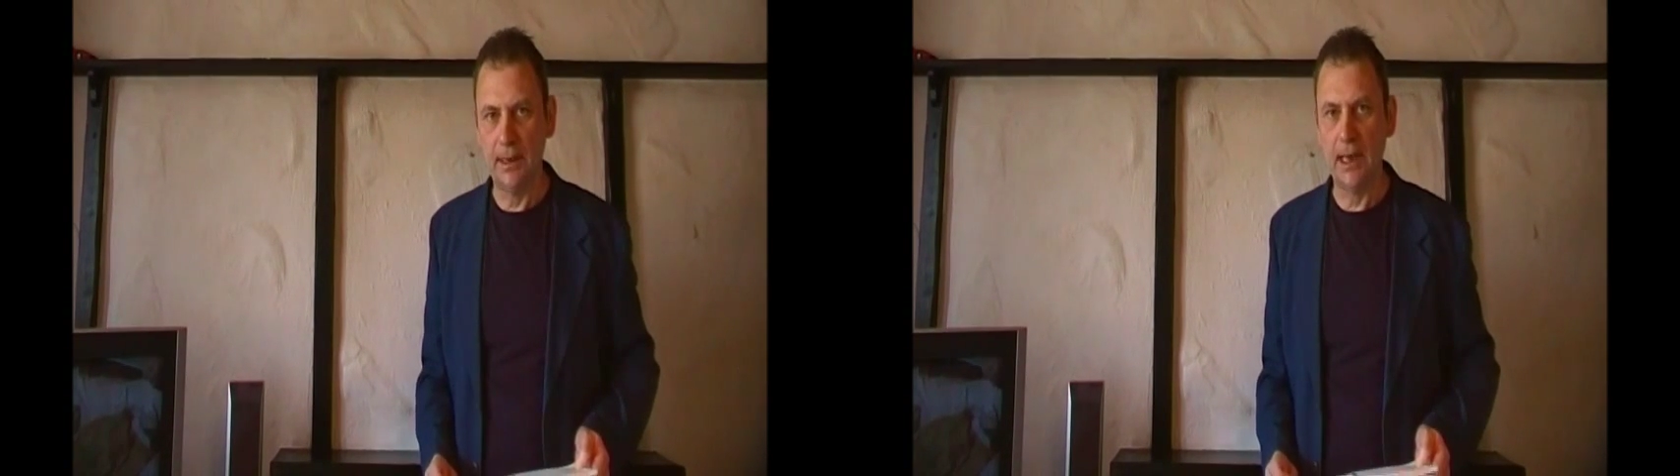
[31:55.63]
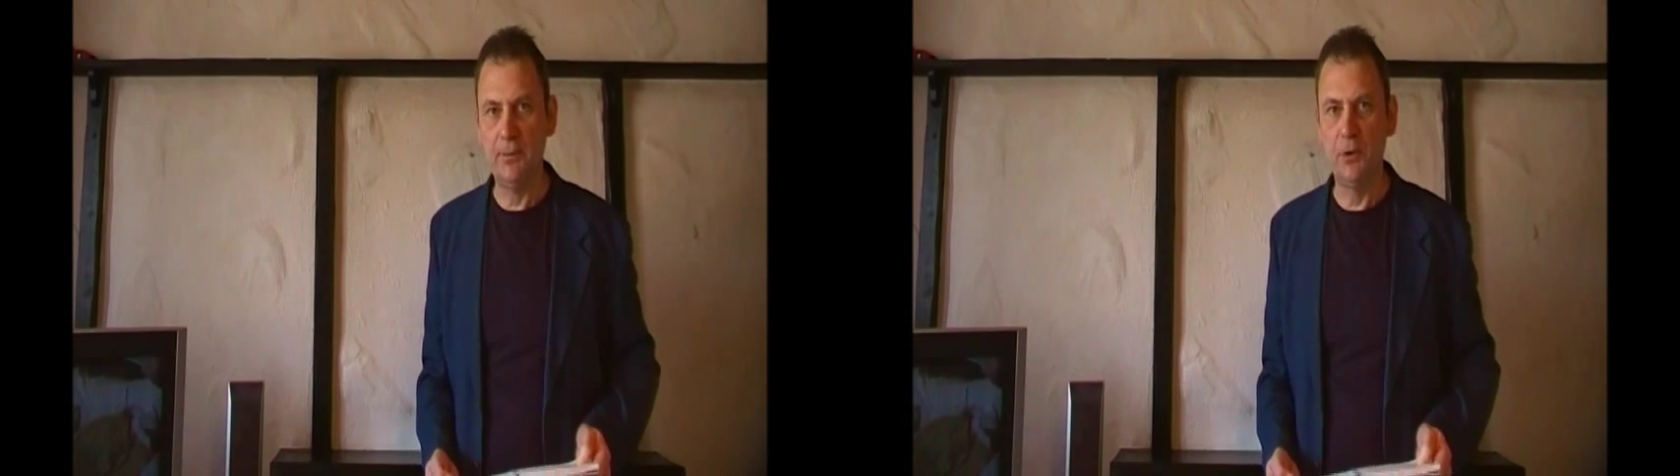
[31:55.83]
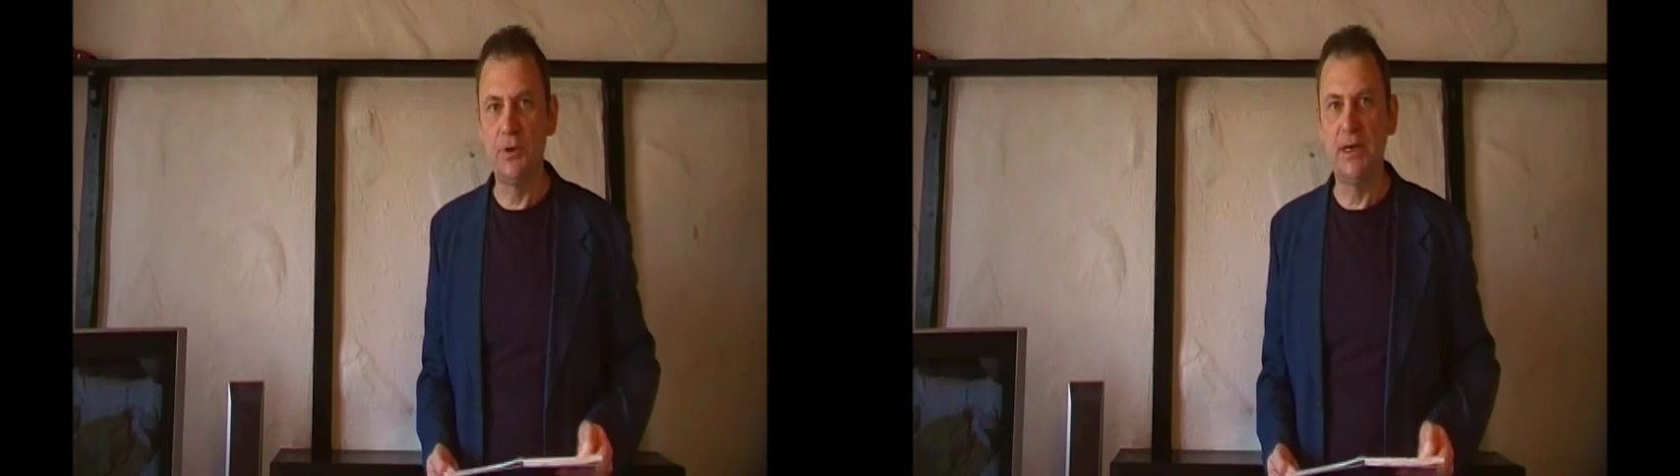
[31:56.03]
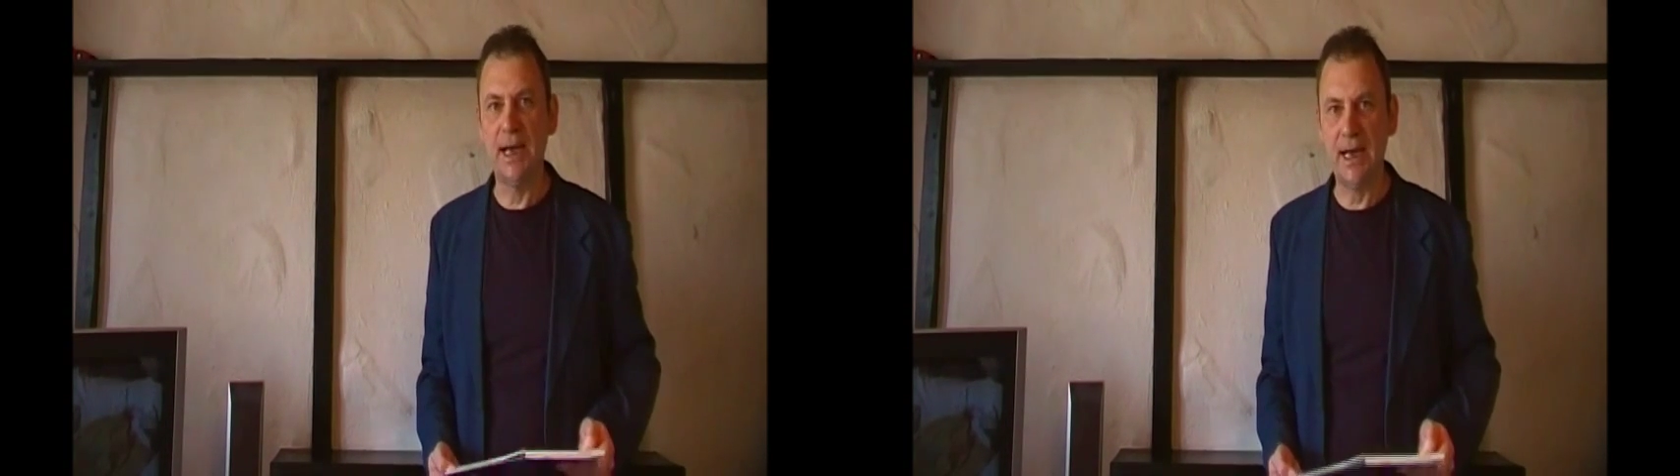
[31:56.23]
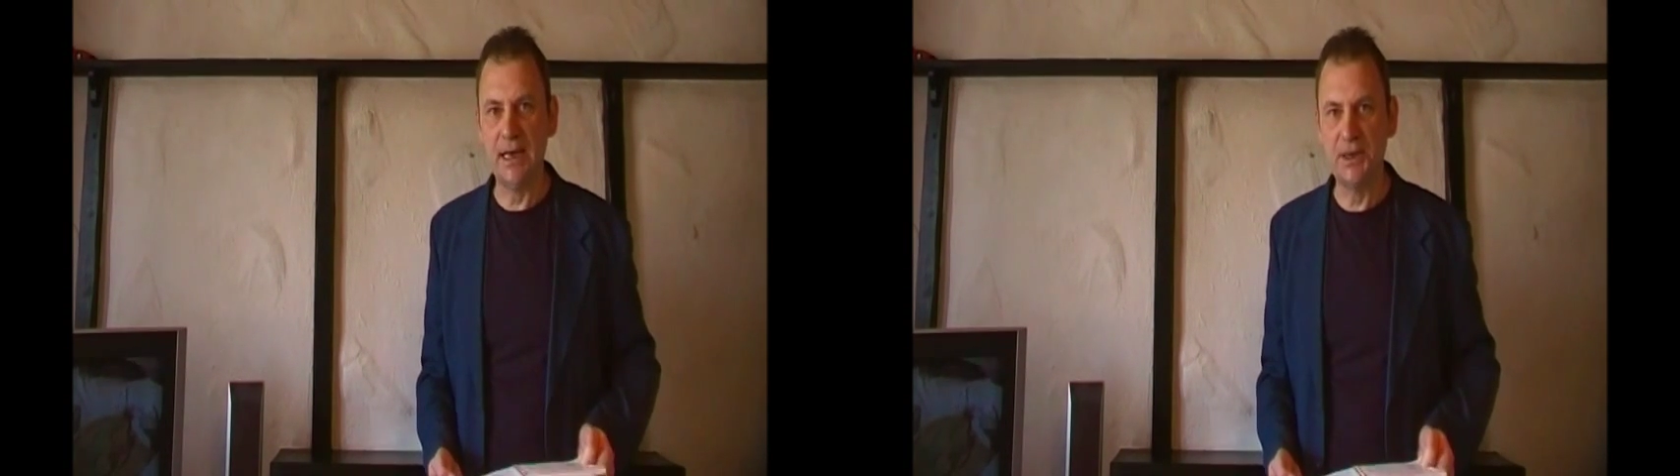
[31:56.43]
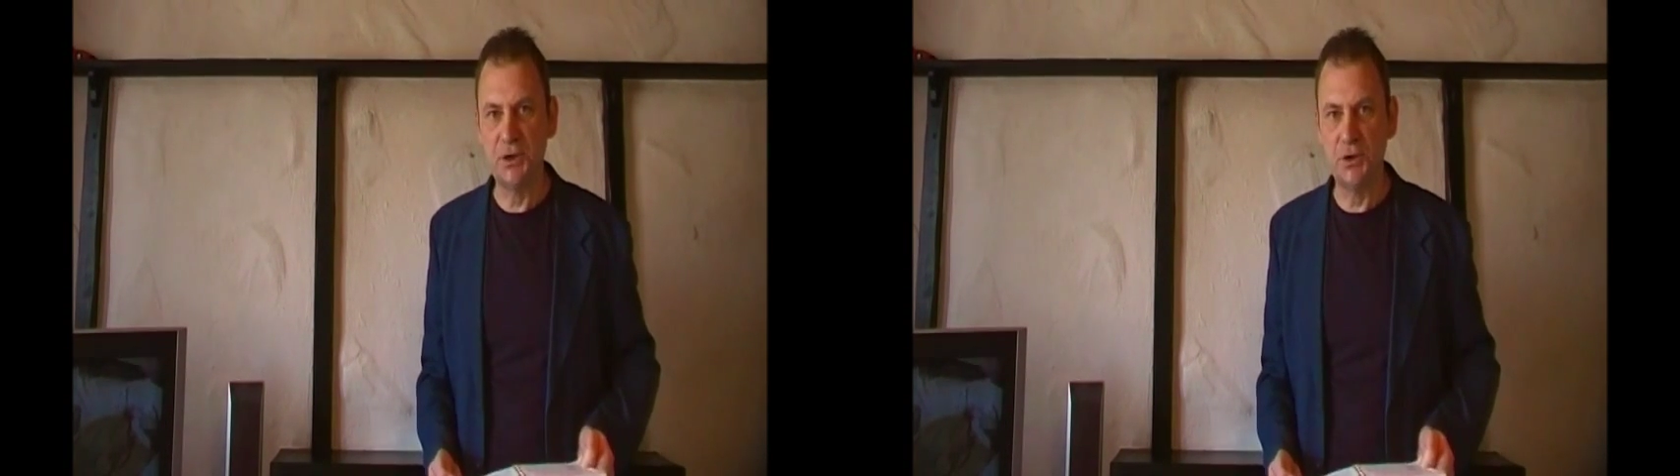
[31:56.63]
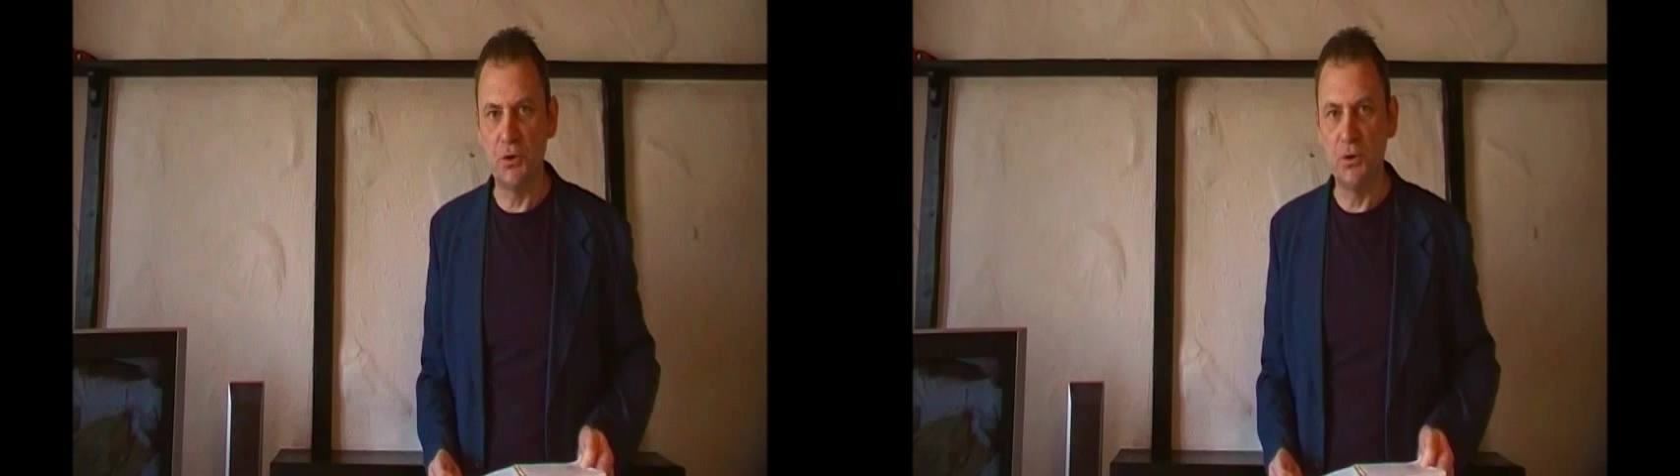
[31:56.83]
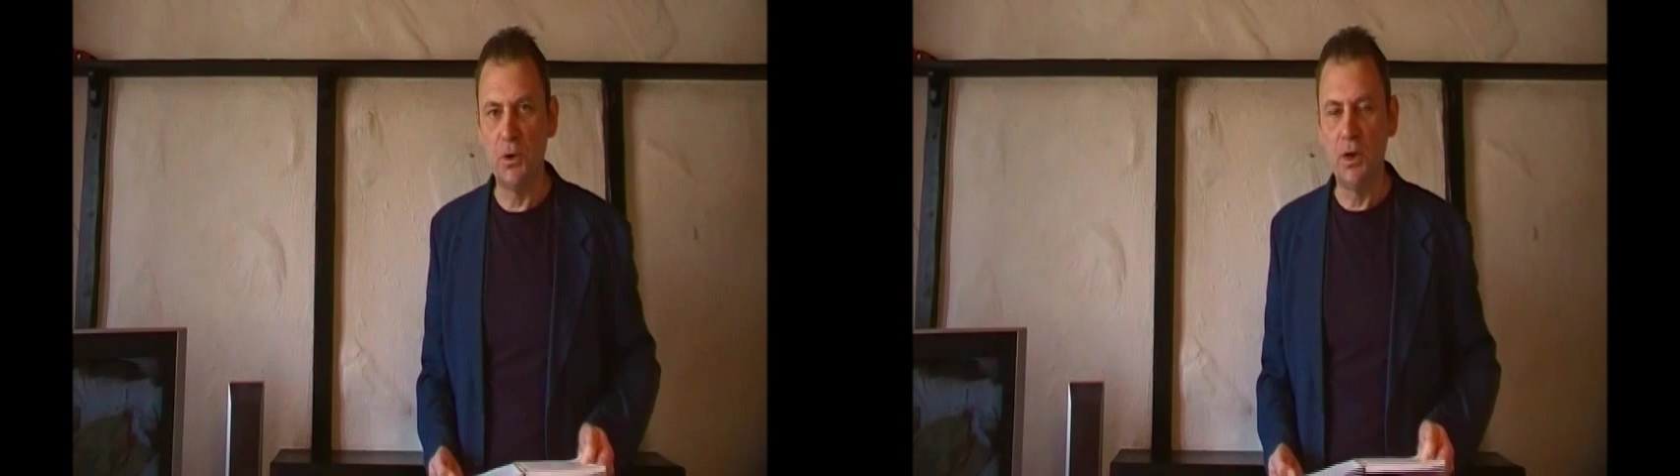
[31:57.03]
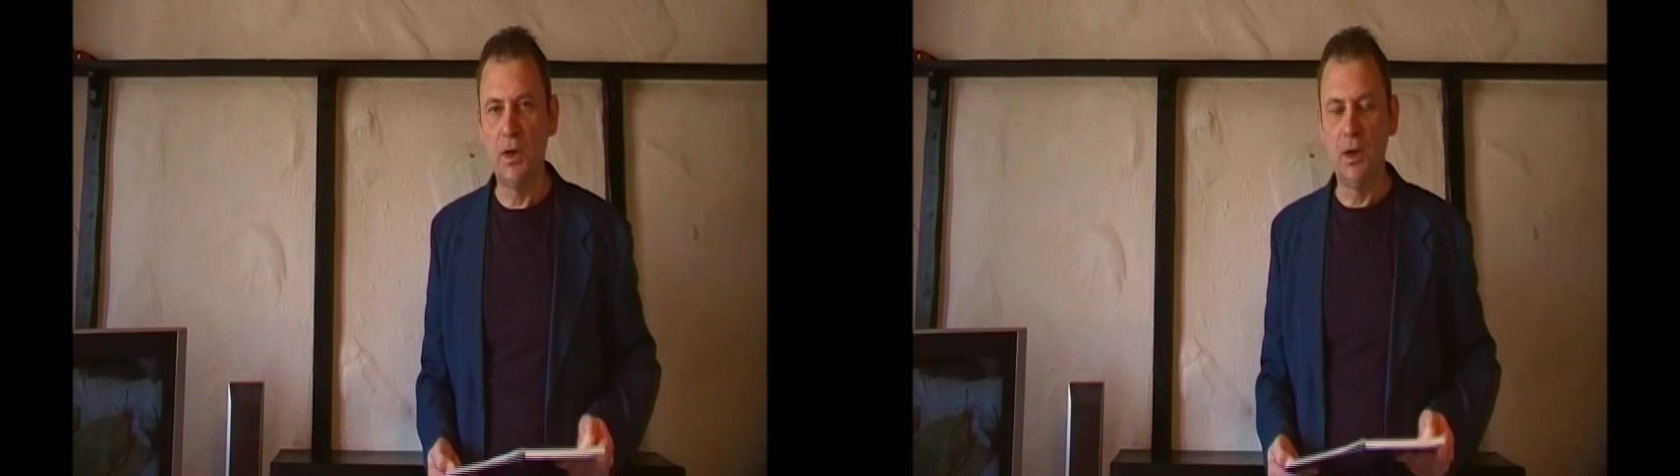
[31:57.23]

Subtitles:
And I'm going to ask you